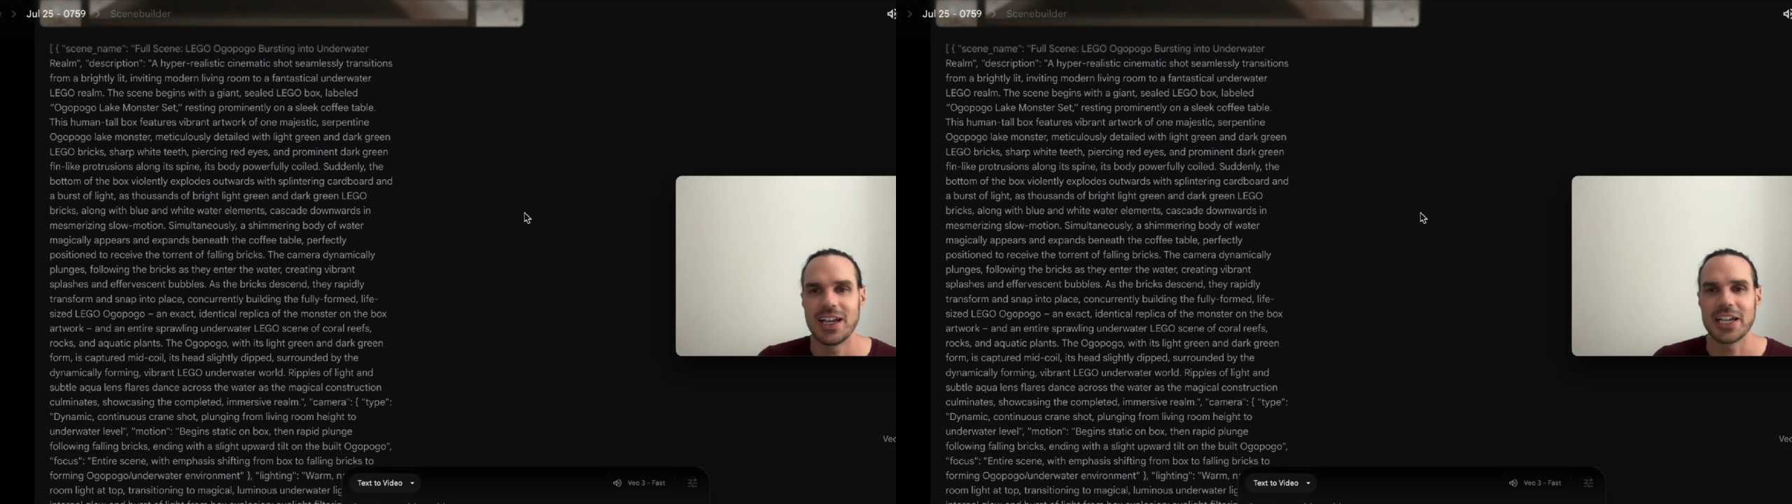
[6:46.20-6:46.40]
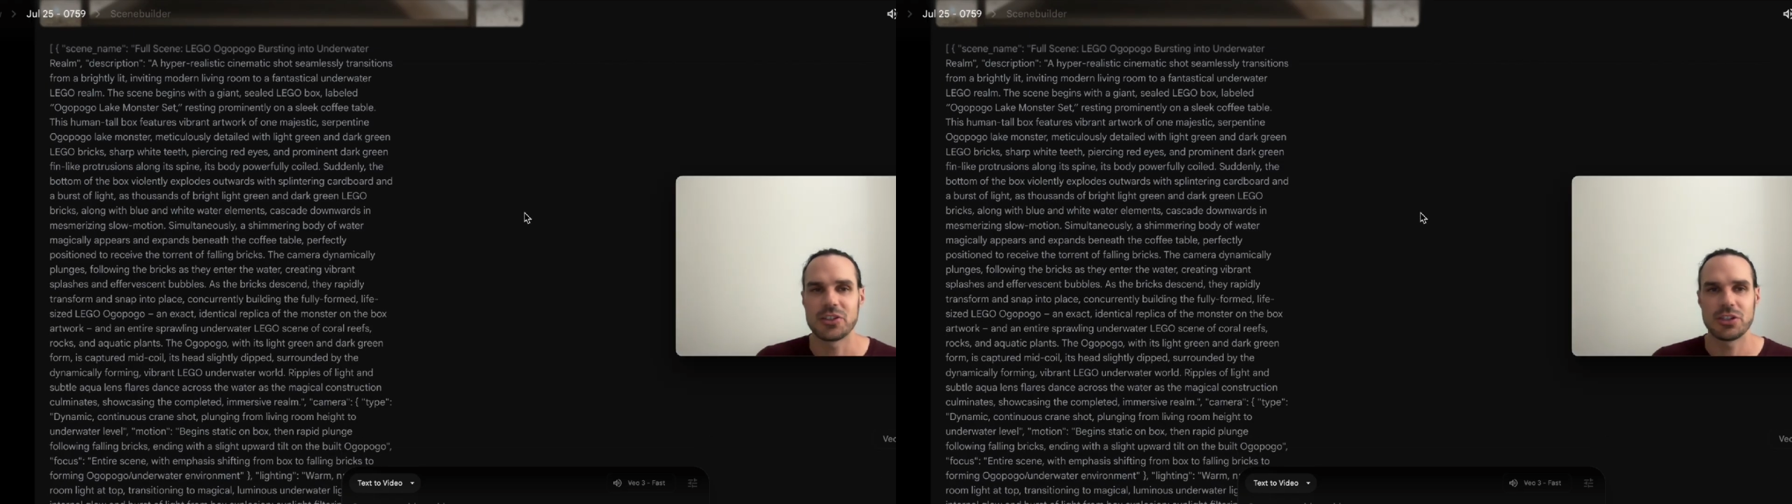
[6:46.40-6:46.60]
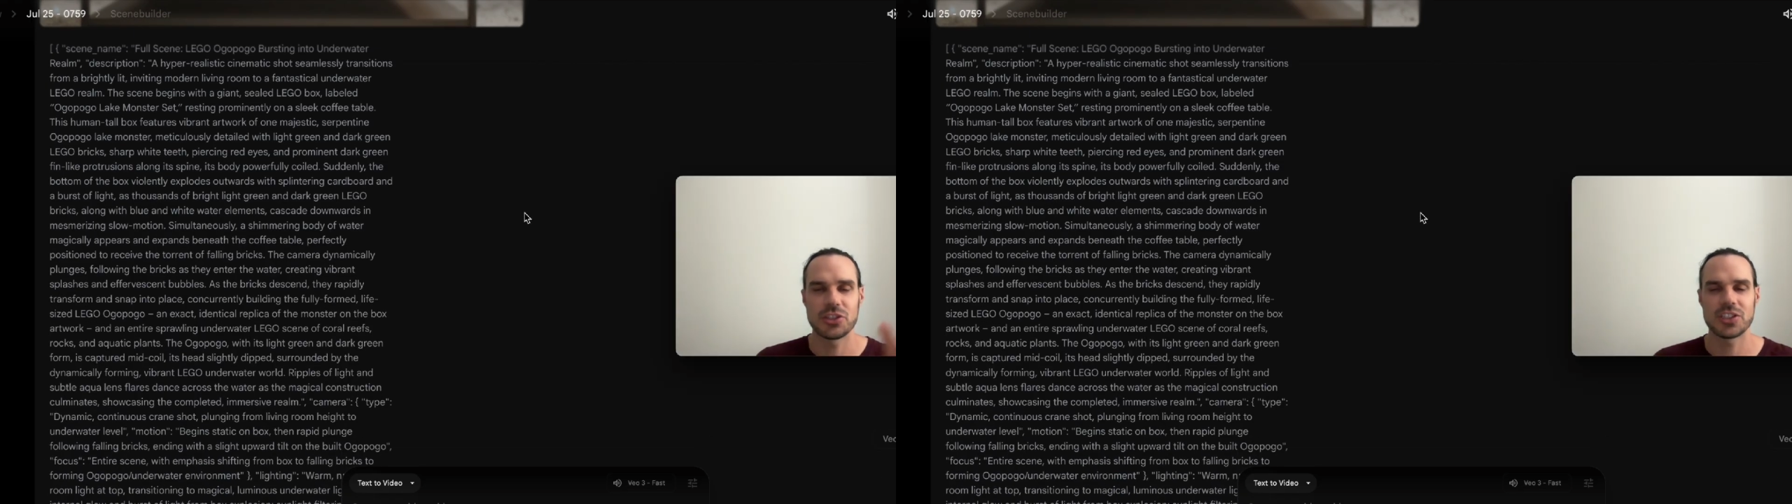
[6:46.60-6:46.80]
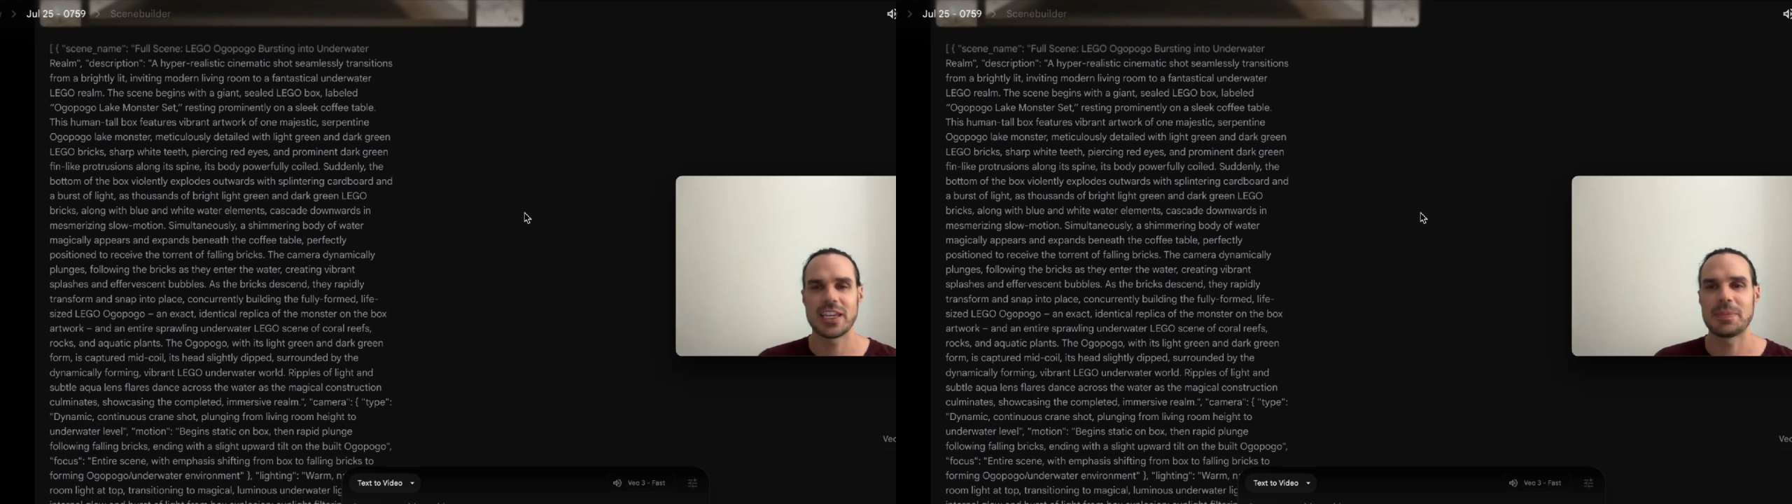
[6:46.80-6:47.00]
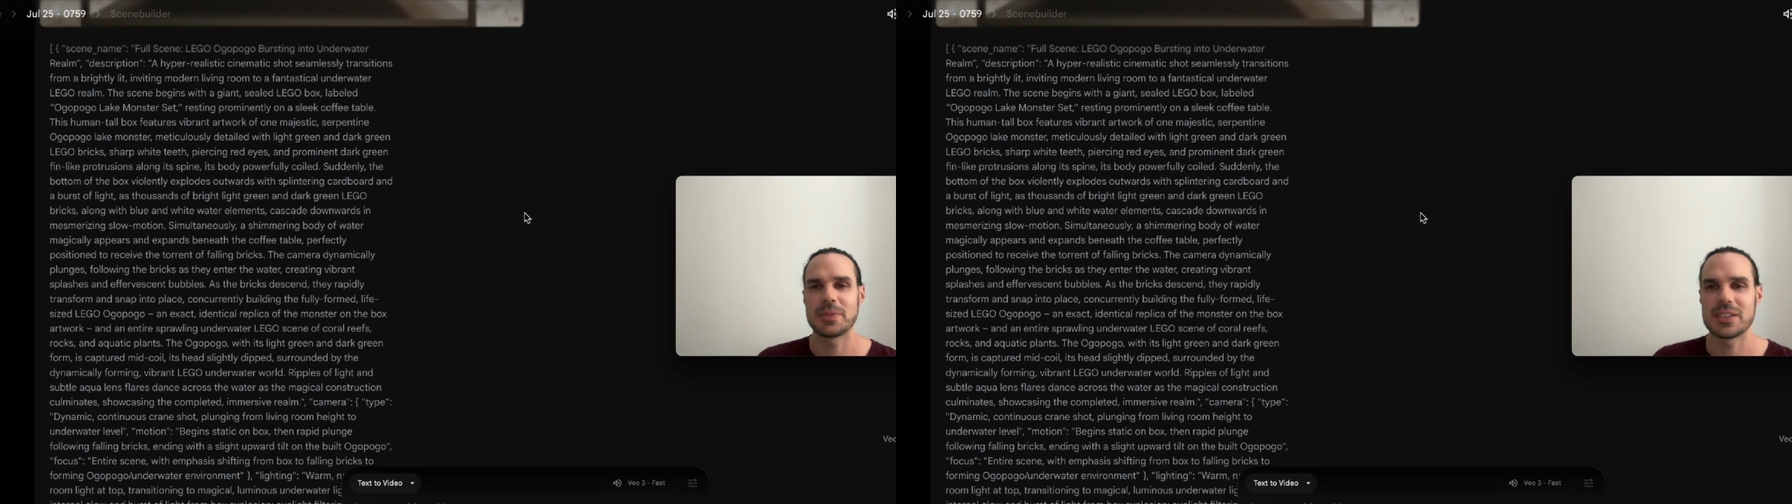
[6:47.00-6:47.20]
I should have just
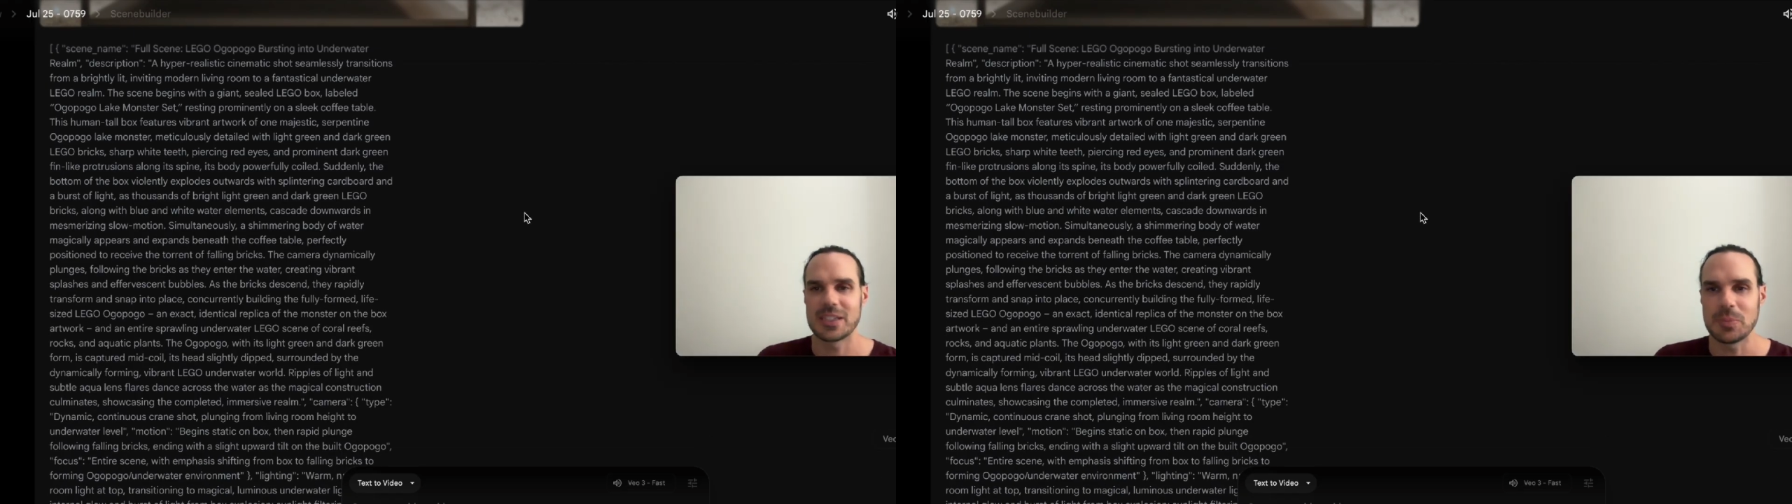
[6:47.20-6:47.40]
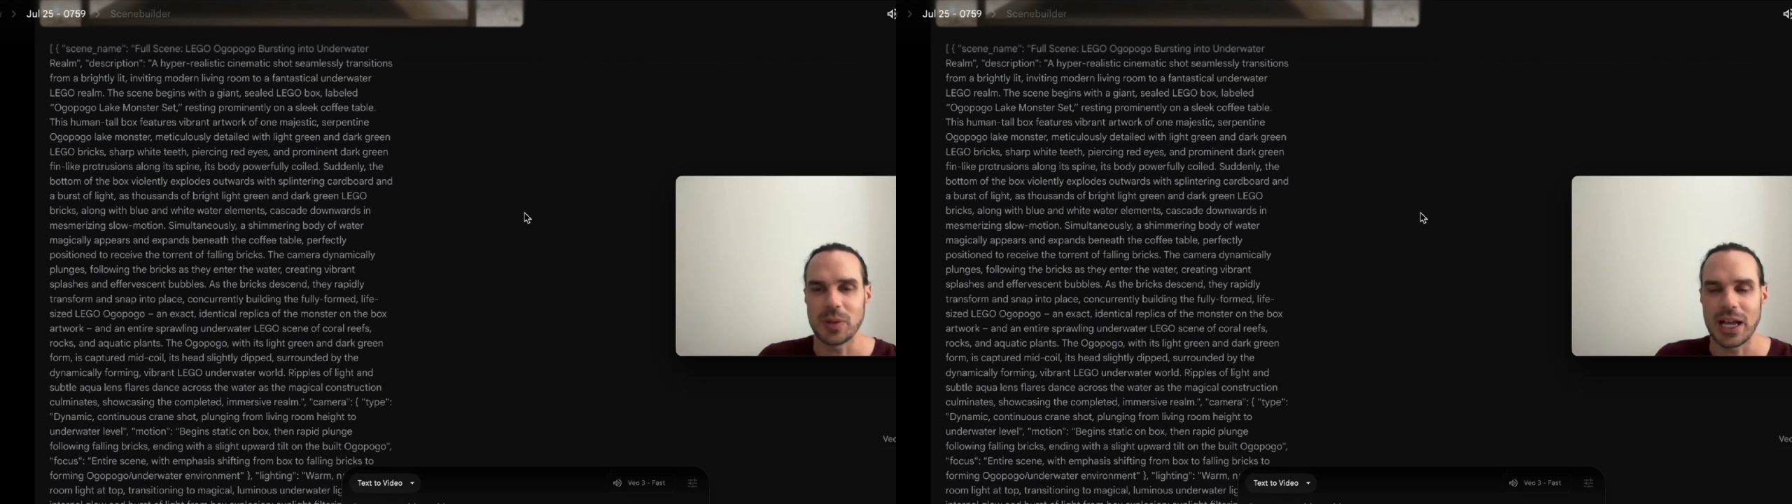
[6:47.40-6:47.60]
kept it simple.